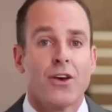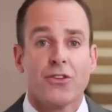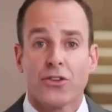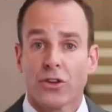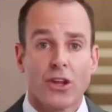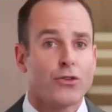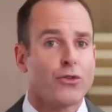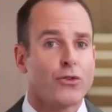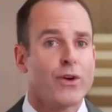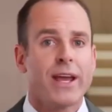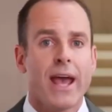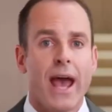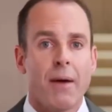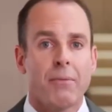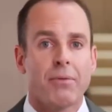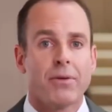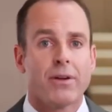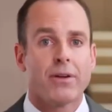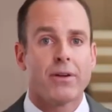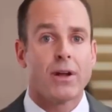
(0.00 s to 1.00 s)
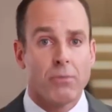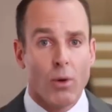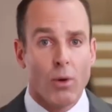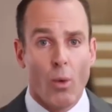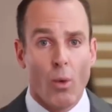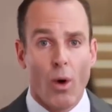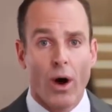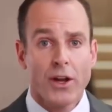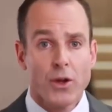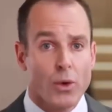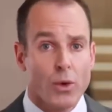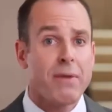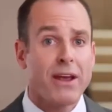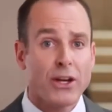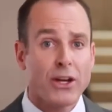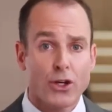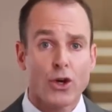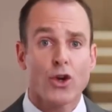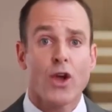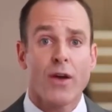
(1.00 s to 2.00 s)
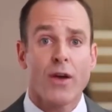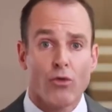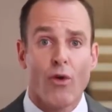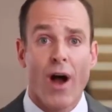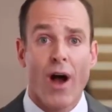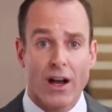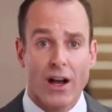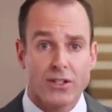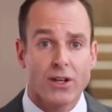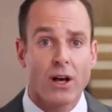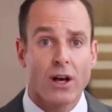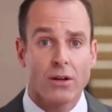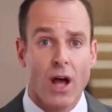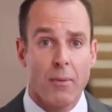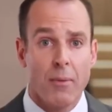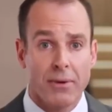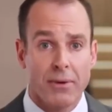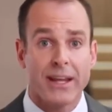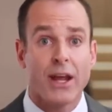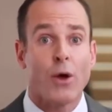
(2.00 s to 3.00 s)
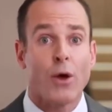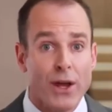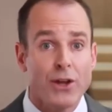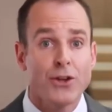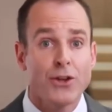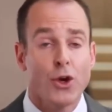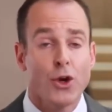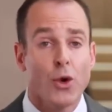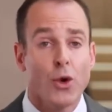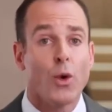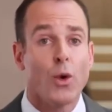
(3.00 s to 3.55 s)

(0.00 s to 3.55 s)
So let's recap. Number one, you want to make sure you have a rock solid company, and we do.